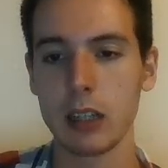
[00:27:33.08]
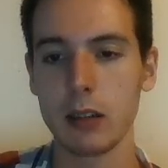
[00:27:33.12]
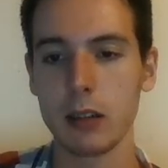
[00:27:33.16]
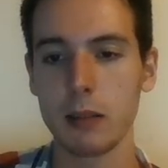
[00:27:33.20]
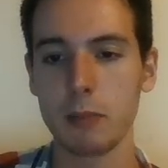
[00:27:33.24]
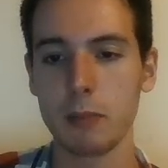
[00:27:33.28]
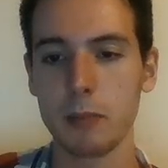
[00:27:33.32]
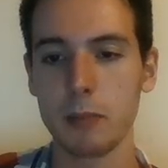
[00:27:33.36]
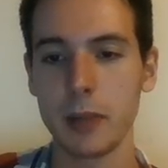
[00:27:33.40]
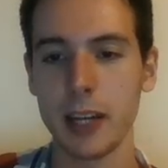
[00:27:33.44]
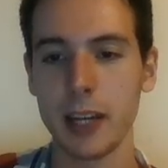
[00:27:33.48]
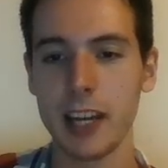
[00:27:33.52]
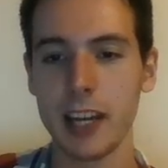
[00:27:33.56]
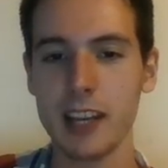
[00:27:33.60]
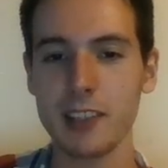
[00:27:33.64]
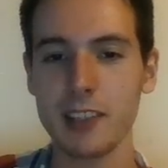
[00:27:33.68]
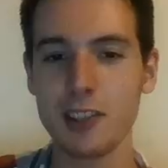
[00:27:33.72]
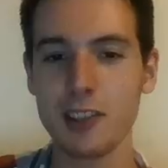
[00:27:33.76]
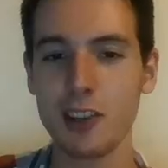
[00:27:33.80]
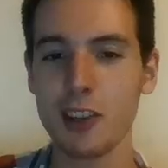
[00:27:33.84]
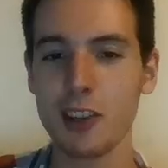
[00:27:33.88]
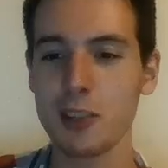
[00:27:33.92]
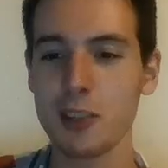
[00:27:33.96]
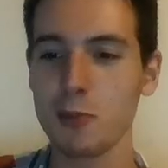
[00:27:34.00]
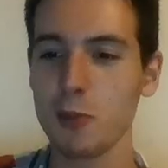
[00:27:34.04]
But then I
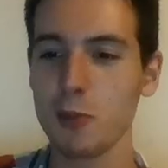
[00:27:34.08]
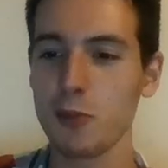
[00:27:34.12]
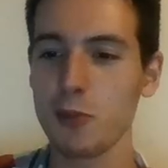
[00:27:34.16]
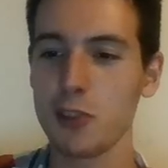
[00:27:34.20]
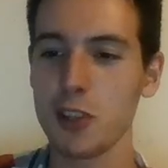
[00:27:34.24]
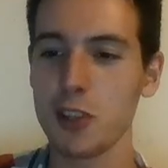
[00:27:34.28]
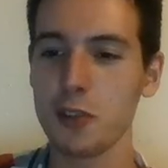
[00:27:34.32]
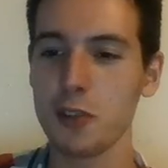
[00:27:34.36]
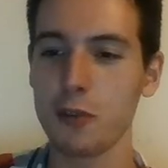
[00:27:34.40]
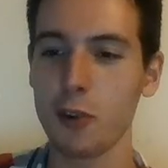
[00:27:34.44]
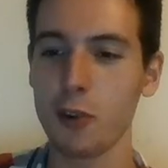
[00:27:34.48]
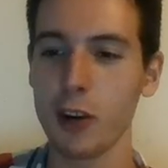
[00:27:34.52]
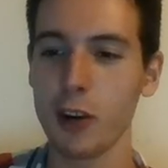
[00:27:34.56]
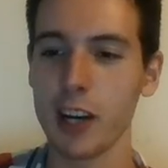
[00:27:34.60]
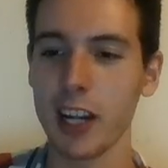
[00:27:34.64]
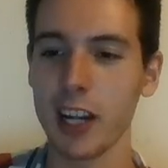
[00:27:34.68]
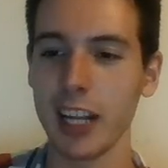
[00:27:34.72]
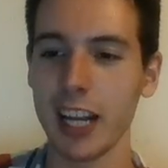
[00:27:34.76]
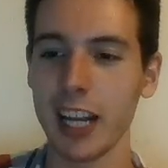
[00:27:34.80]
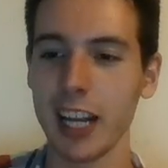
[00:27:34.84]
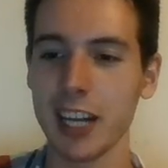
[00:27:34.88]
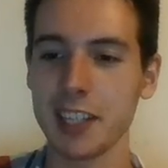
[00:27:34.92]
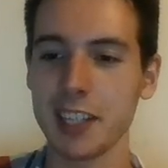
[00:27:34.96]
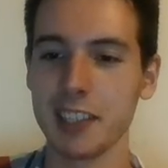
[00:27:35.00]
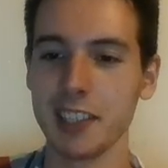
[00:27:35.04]
saw this move g4 and I
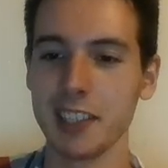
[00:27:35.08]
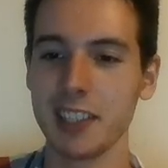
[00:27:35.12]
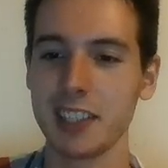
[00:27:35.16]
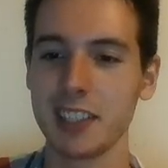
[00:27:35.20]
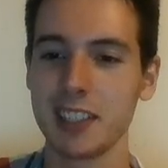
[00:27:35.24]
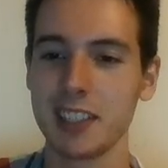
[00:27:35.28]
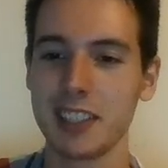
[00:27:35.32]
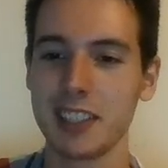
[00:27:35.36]
liked it.